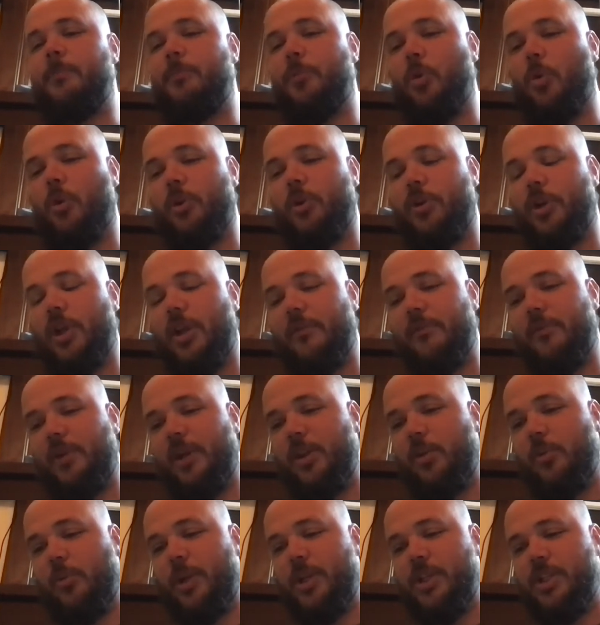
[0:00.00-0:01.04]
nor could I
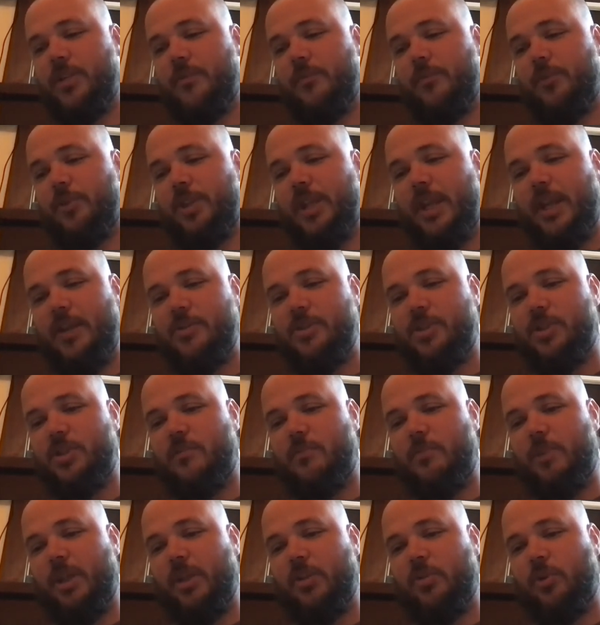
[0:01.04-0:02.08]
find the reason for thousands of
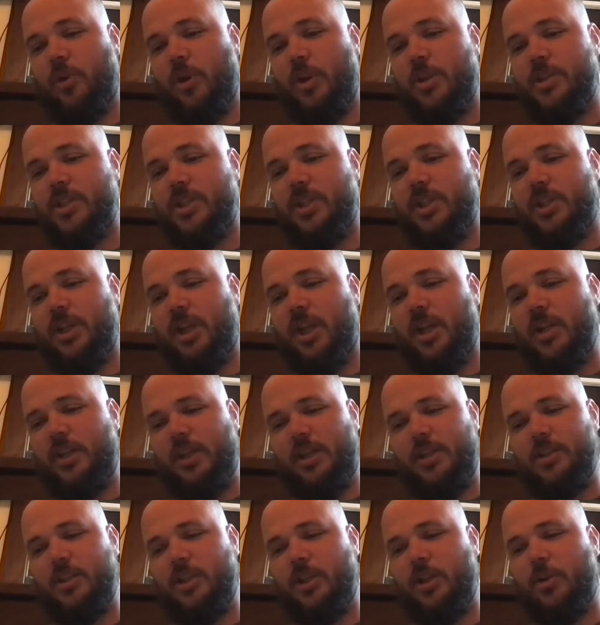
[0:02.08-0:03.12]
men crossing the
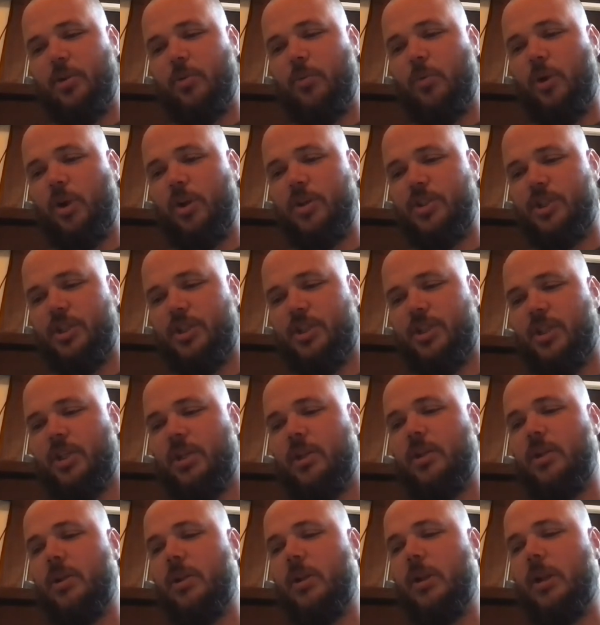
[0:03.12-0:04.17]
continent to go to Washington.
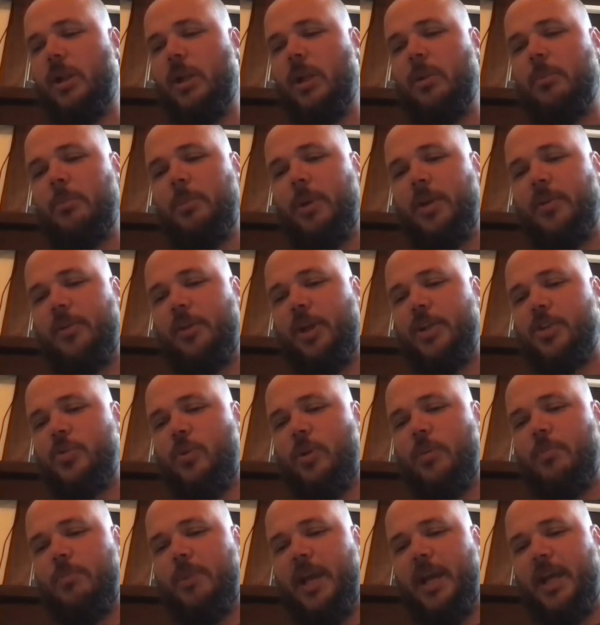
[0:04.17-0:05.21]
My thoughts
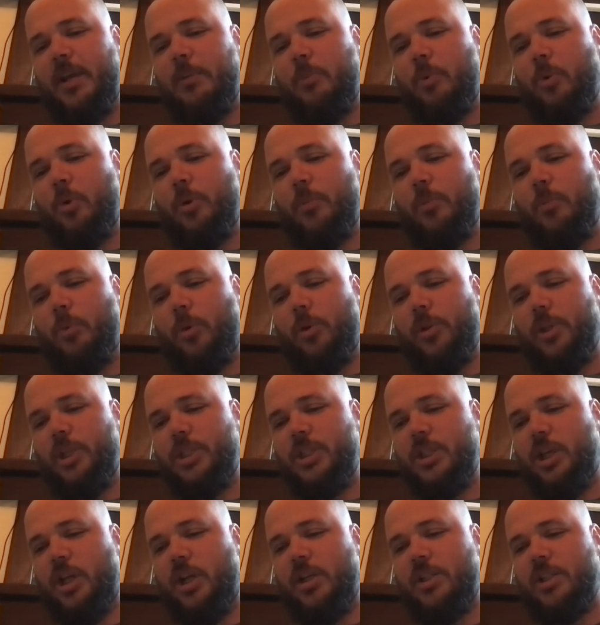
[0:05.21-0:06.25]
went back more and more to the
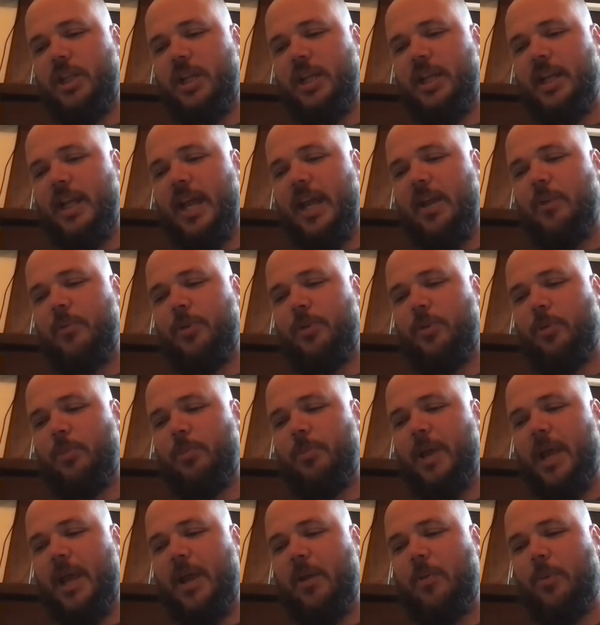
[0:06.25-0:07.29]
talks I had had with old
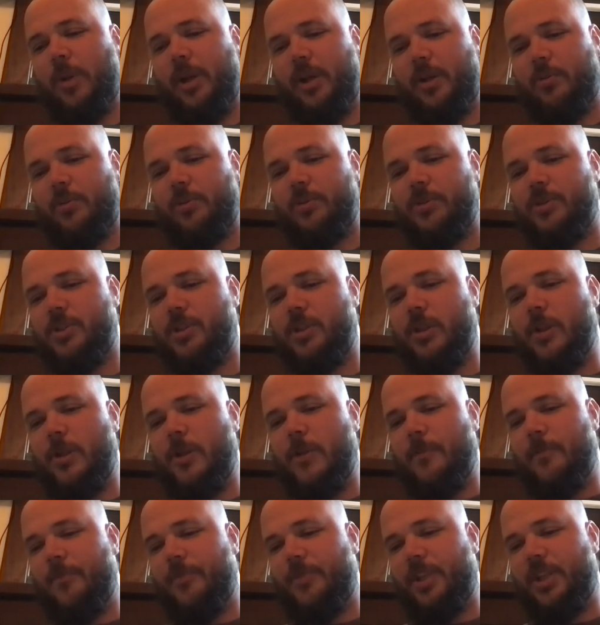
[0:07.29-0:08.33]
Pat Reynolds.
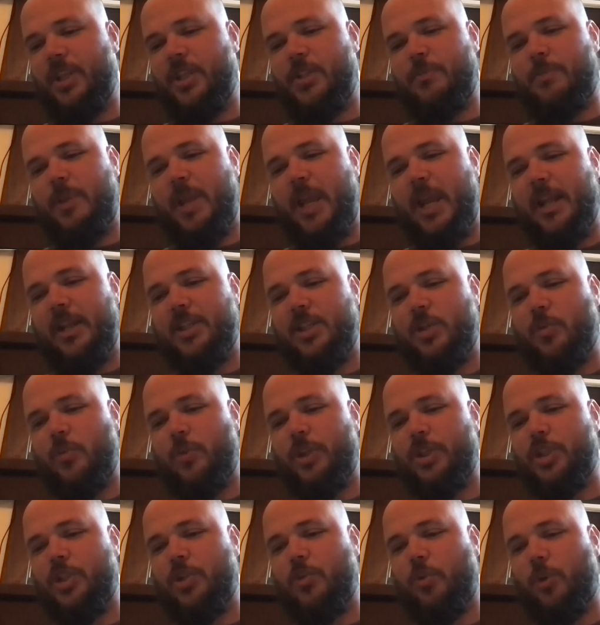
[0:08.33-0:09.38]
These panics in
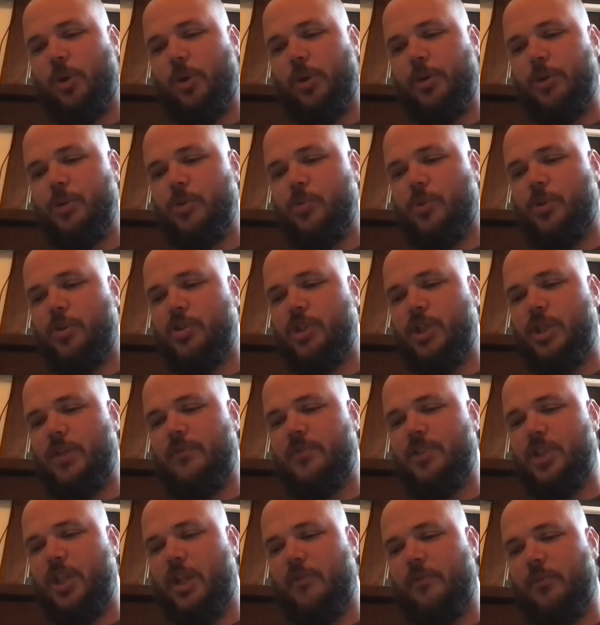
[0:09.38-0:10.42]
which the workers were the
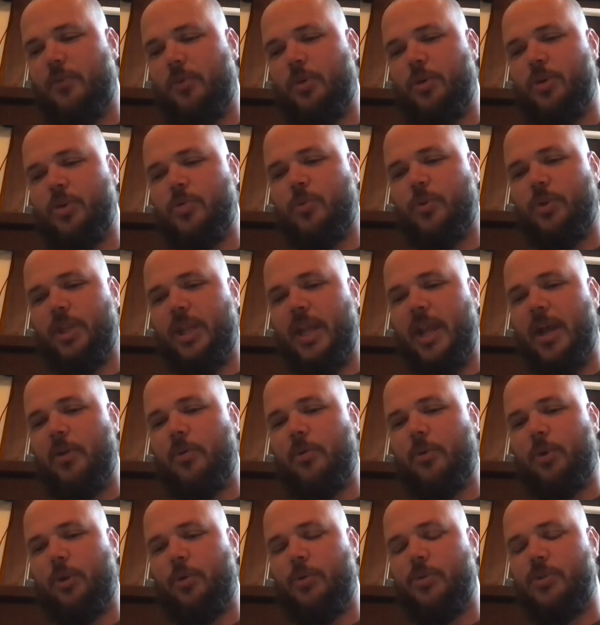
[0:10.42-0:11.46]
chief sufferers were the
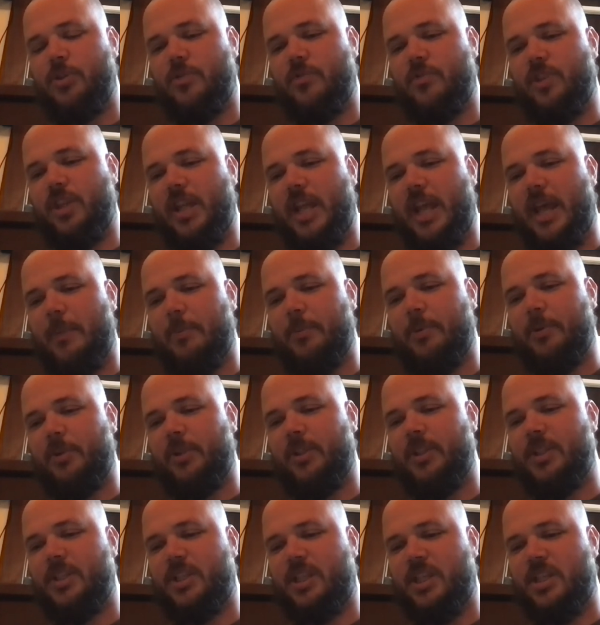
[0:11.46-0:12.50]
outgrowths of the
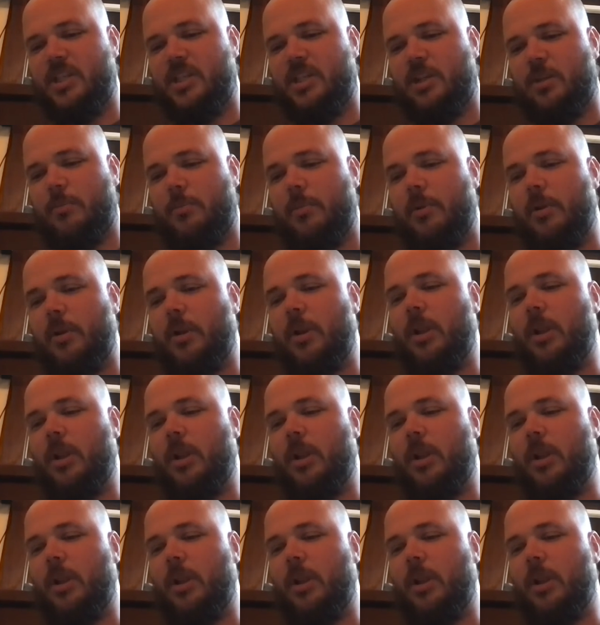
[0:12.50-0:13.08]
capitalist system,